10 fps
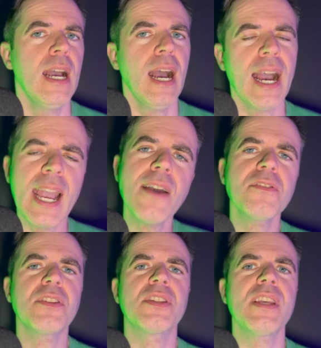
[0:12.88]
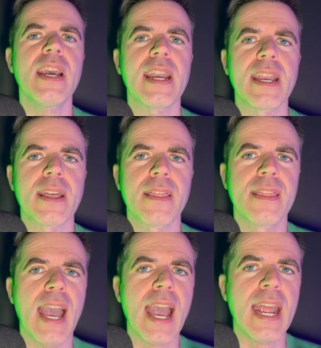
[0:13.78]
I have to say
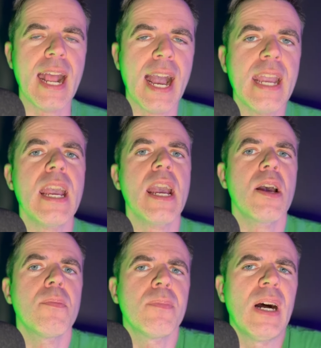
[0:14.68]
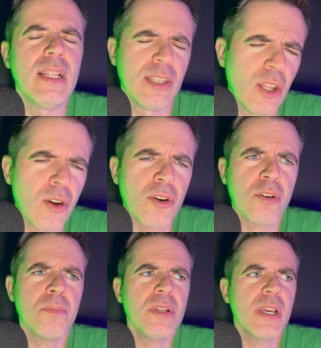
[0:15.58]
that I am
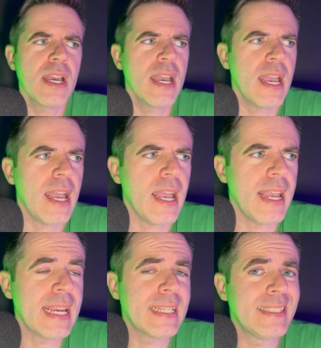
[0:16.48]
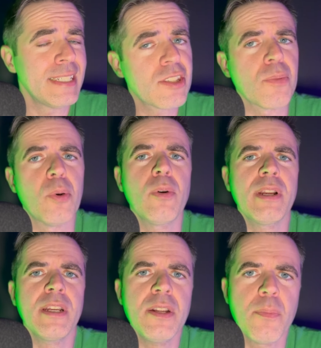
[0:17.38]
alarmed and
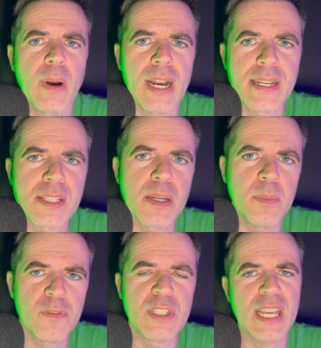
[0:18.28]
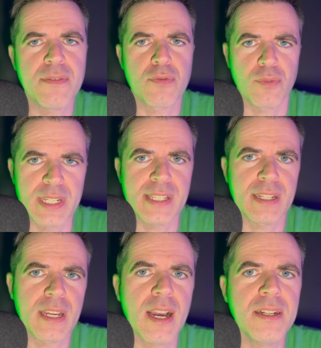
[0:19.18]
disappointed by some of Dave's recent
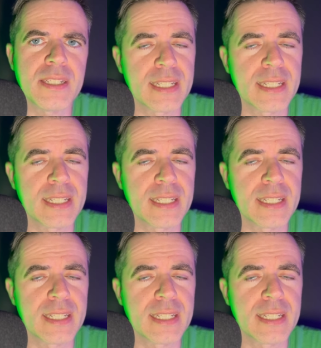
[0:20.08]
conduct.